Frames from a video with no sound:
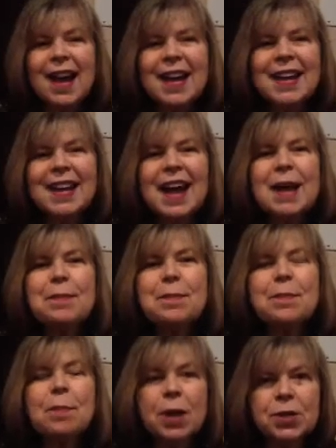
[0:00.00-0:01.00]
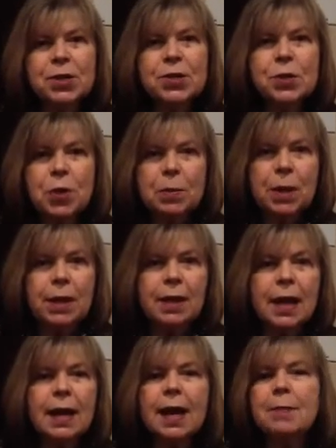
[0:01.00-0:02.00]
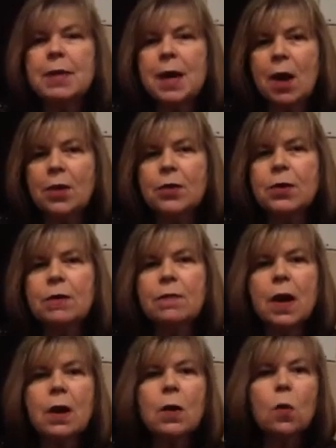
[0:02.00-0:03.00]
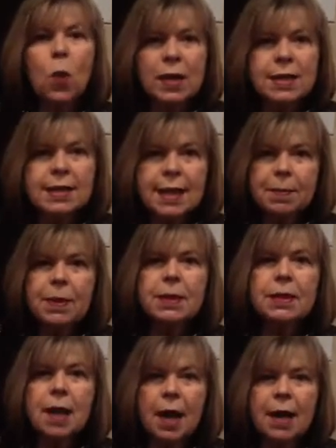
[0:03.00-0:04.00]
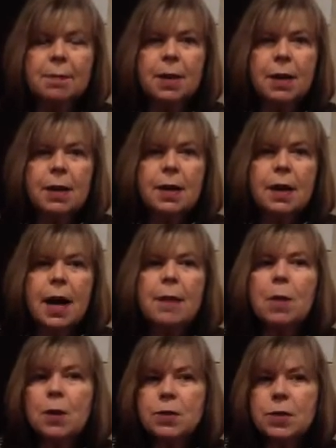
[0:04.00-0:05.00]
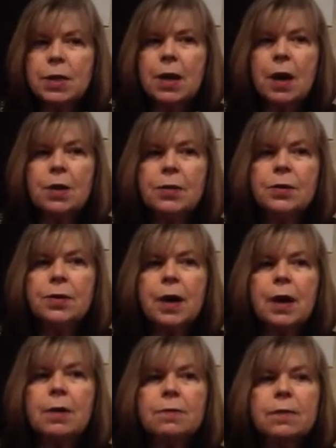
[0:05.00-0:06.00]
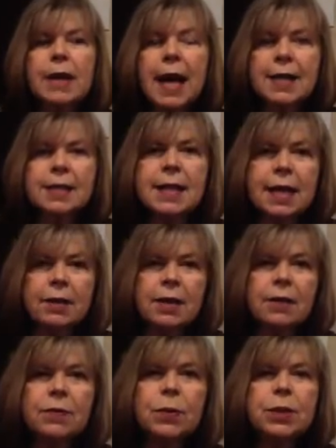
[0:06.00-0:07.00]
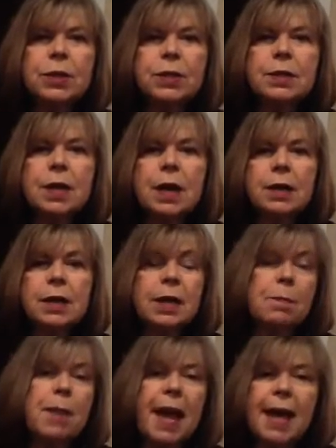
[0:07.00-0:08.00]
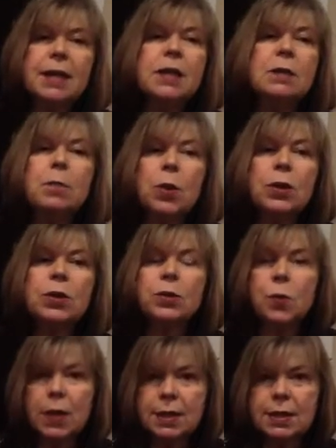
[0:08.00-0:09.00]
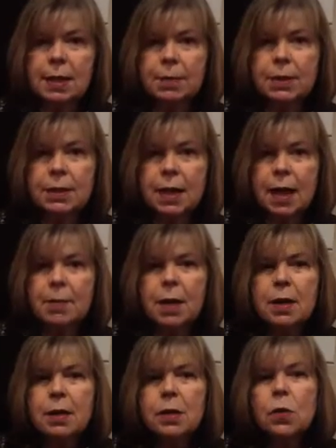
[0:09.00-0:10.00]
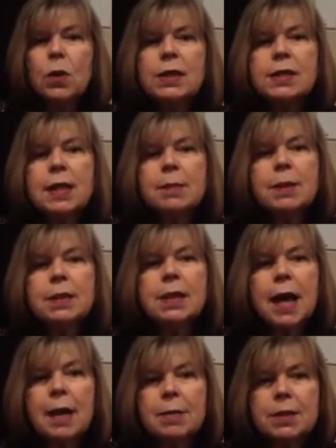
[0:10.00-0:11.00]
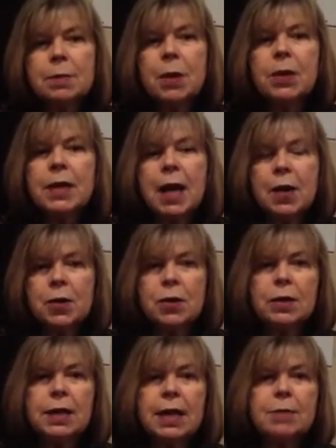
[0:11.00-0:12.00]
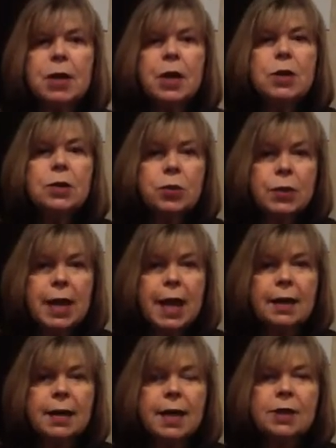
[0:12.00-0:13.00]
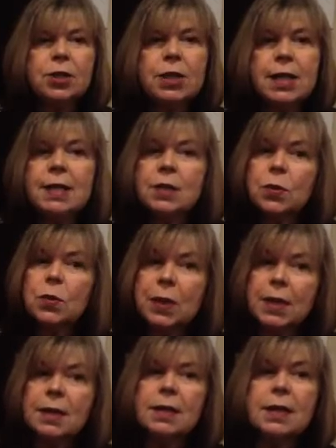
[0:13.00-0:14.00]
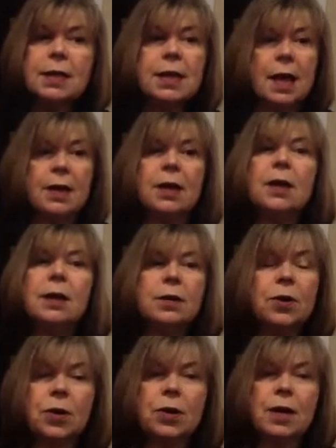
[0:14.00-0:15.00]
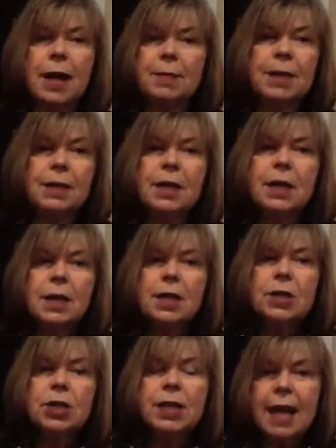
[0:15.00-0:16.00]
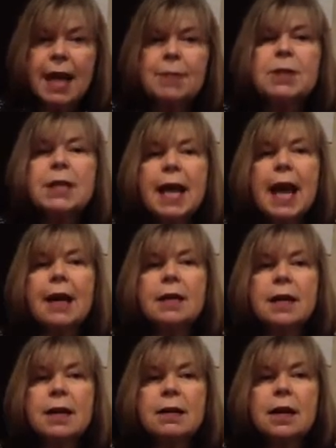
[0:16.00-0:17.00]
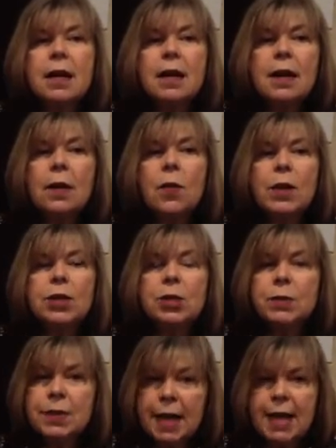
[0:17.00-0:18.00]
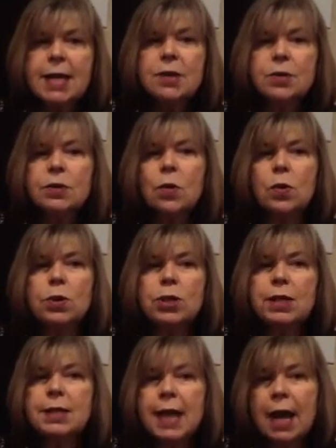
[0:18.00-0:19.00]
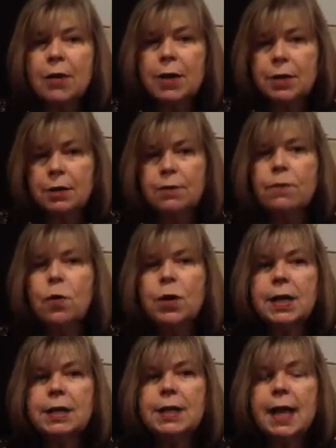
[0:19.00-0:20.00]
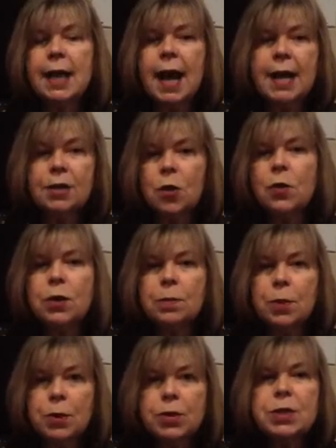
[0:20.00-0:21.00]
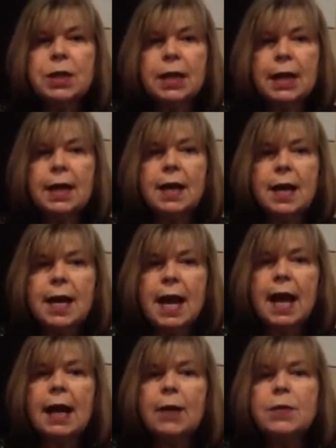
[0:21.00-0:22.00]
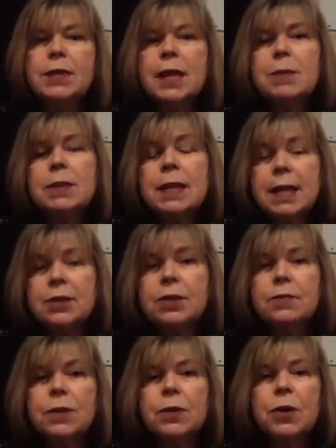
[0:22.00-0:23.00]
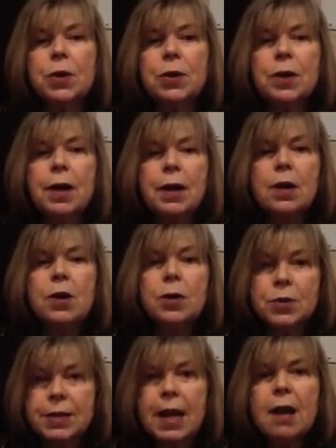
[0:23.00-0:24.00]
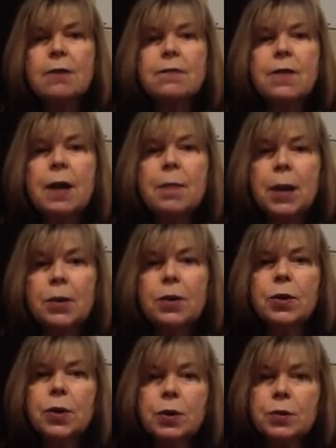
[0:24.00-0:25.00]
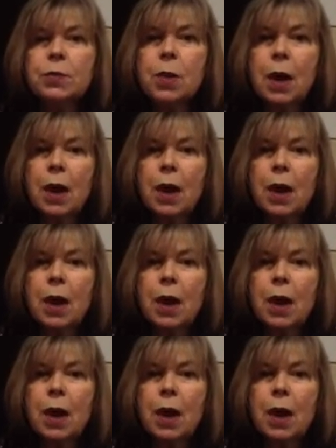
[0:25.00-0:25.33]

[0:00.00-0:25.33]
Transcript: Hi, I'm Marcia Skripek, and I'm the author of One Step at a Time. I'm also the author of Last Airlift, which is the companion book to One Step at a Time. One Step at a Time is about a young girl named Tuyette, and she is a real young girl. I mean, she came to Canada when she was 8 years old. She's now in her 40s, and I know her personally, and I was able to interview her herself about her